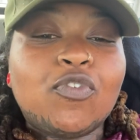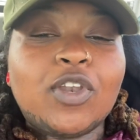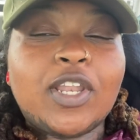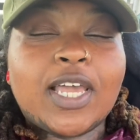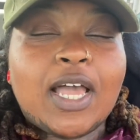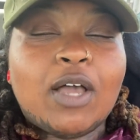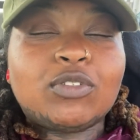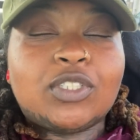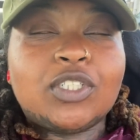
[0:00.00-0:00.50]

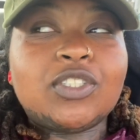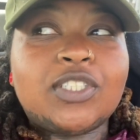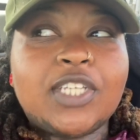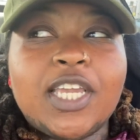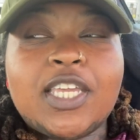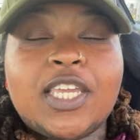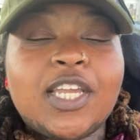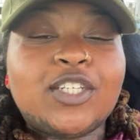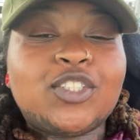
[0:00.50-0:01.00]
Like, I was a
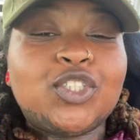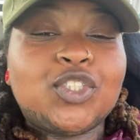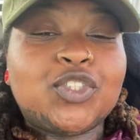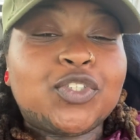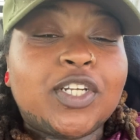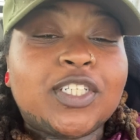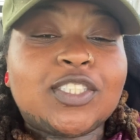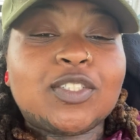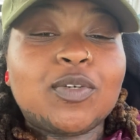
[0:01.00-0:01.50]
daycare teacher
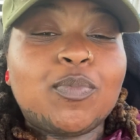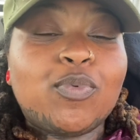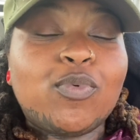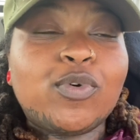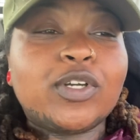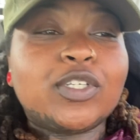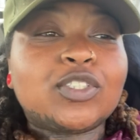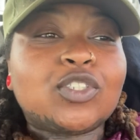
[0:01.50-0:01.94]
at some point.